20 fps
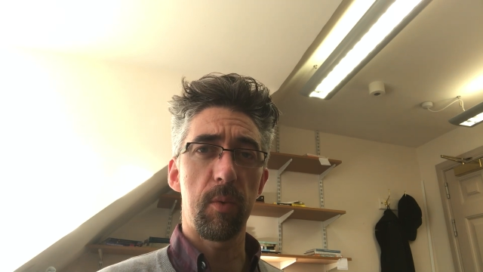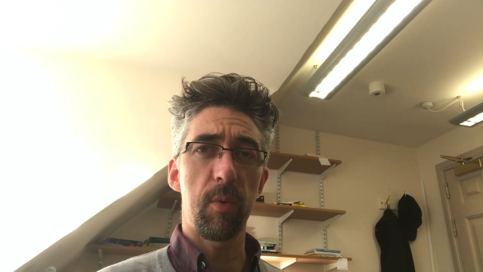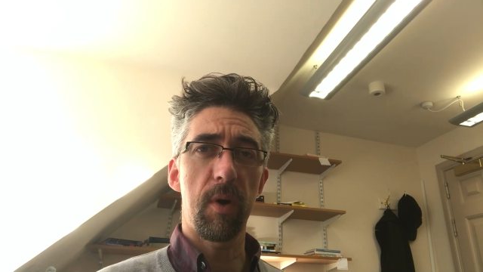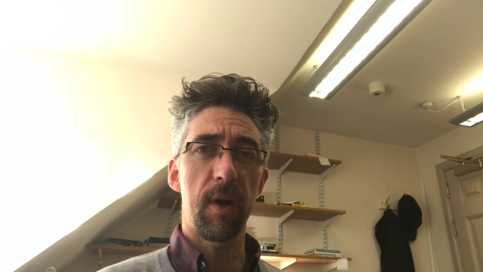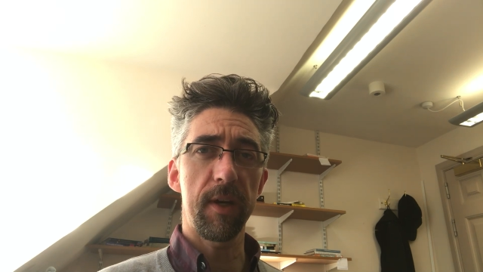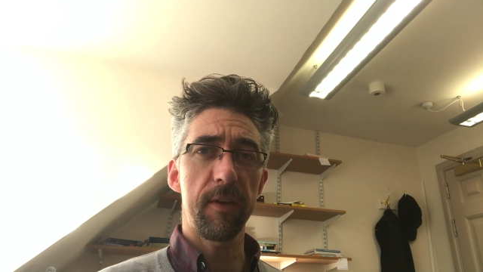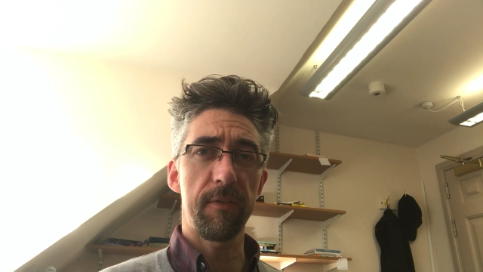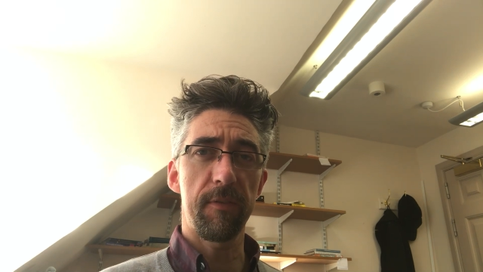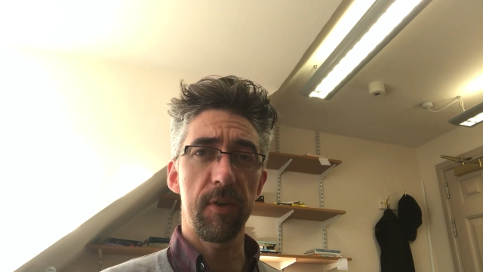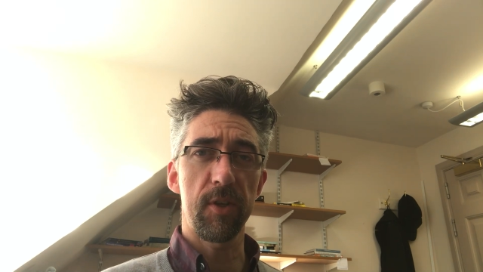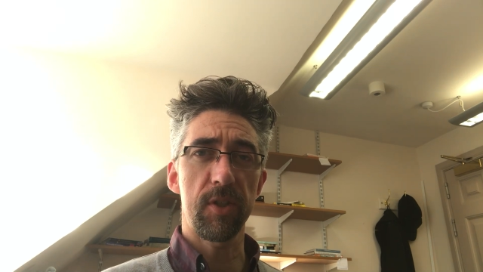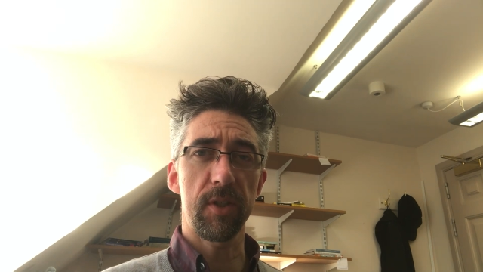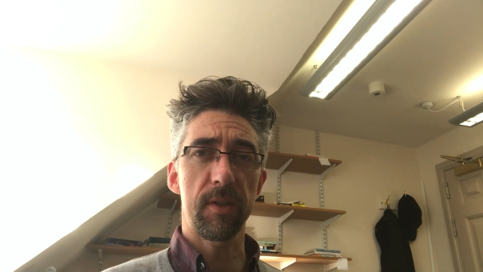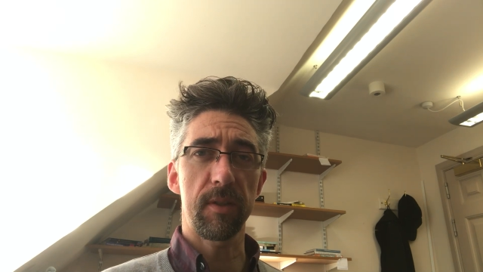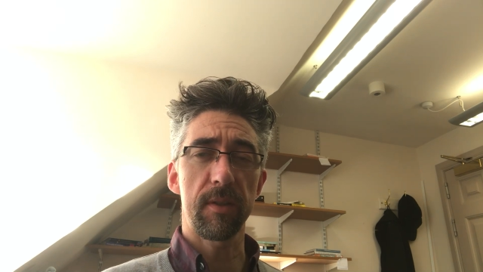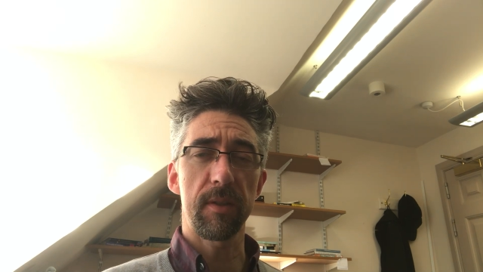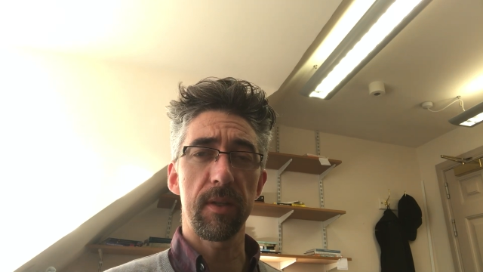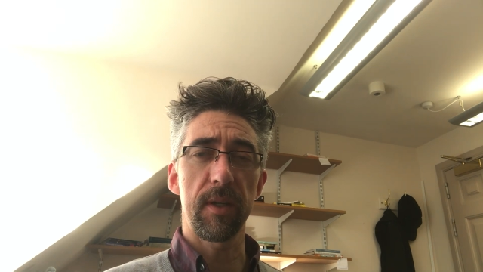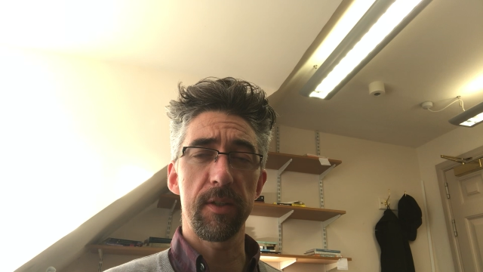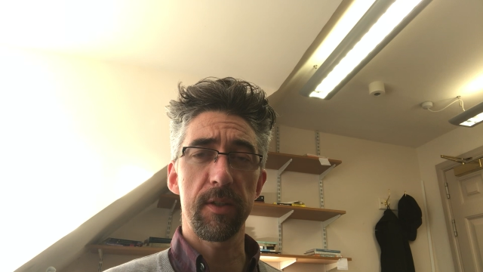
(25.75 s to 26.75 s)
why
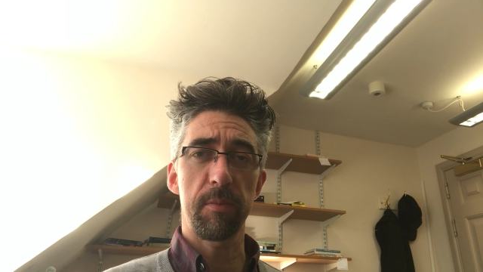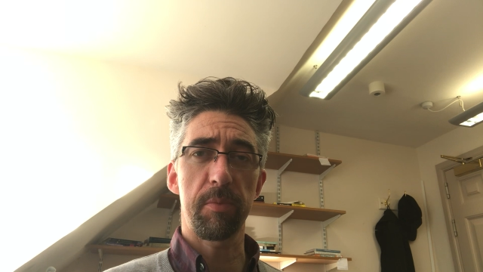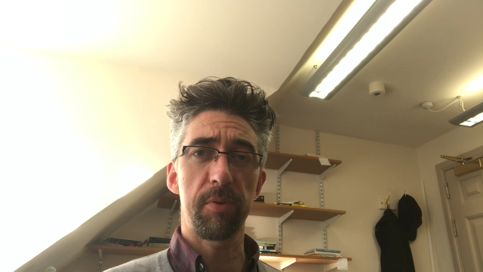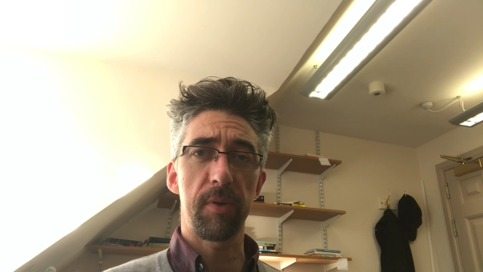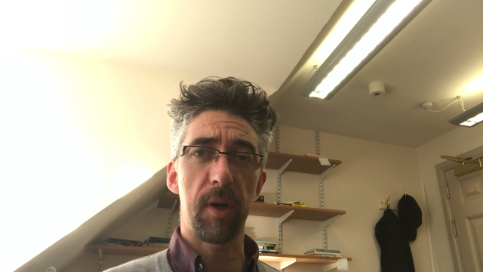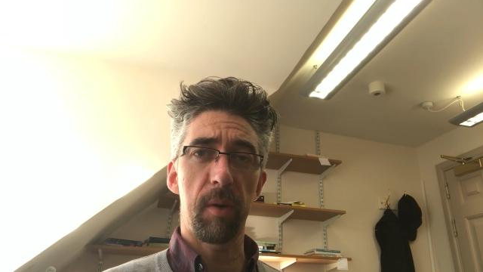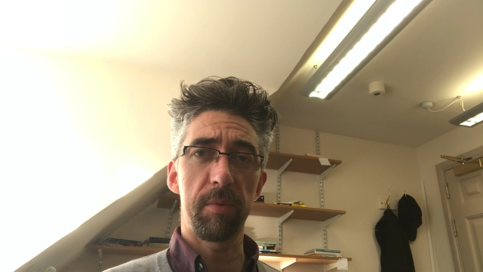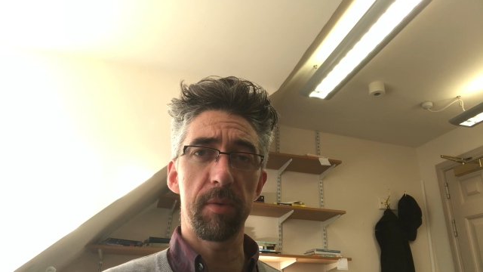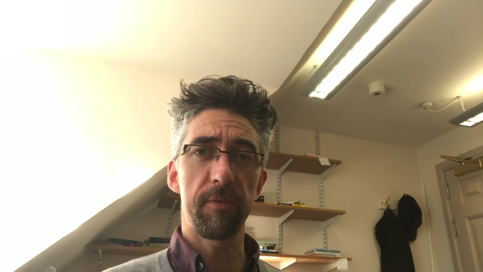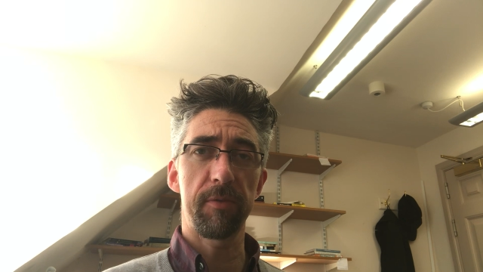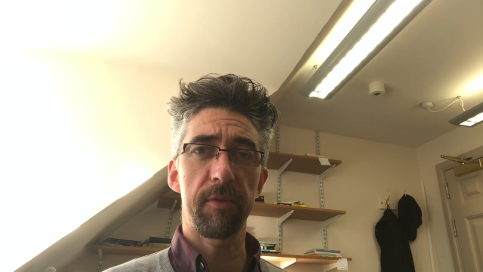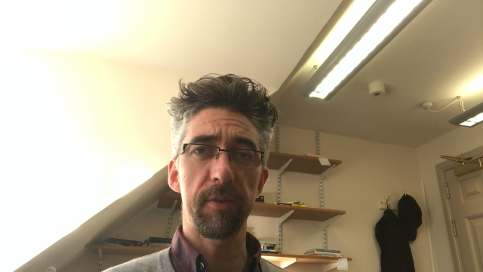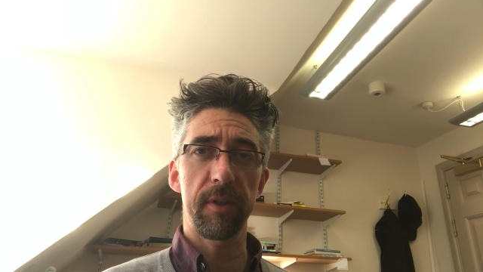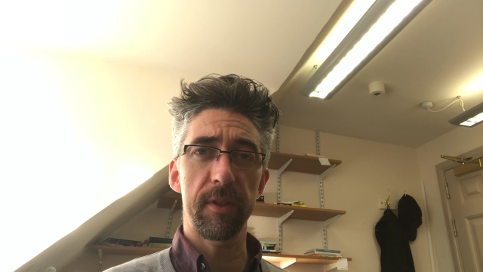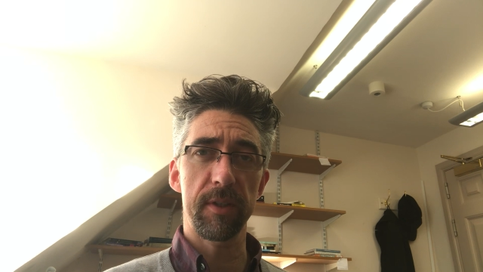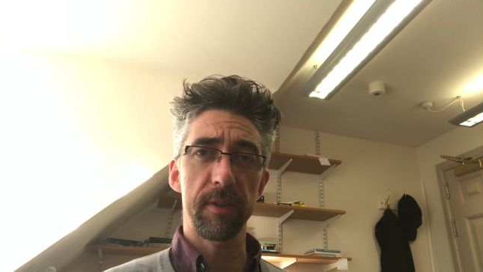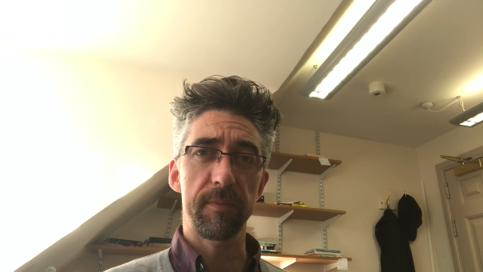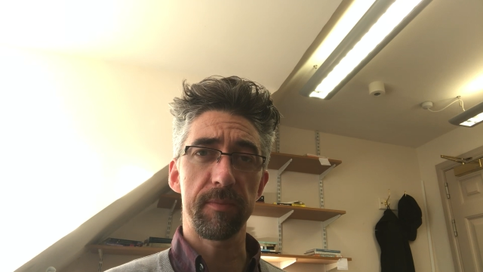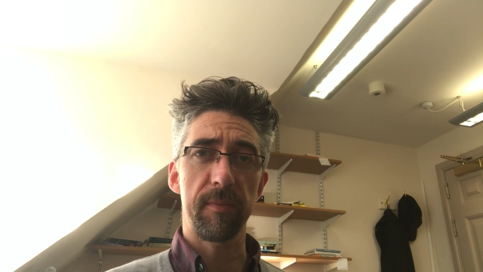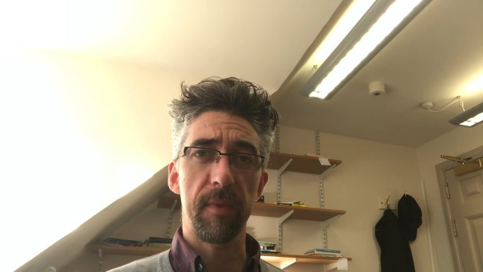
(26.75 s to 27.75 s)
fission is a problem for
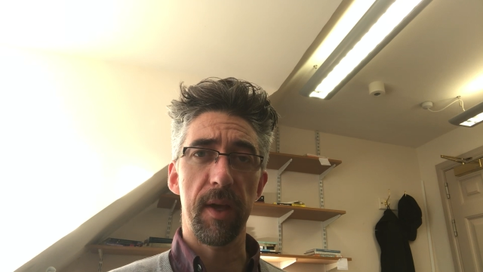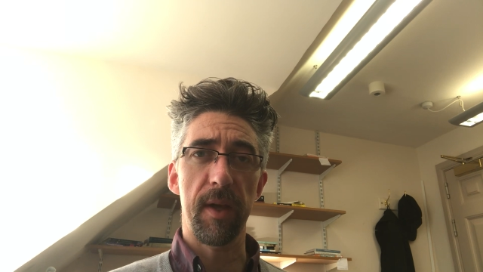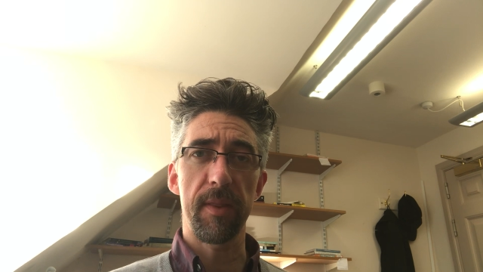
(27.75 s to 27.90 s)
it,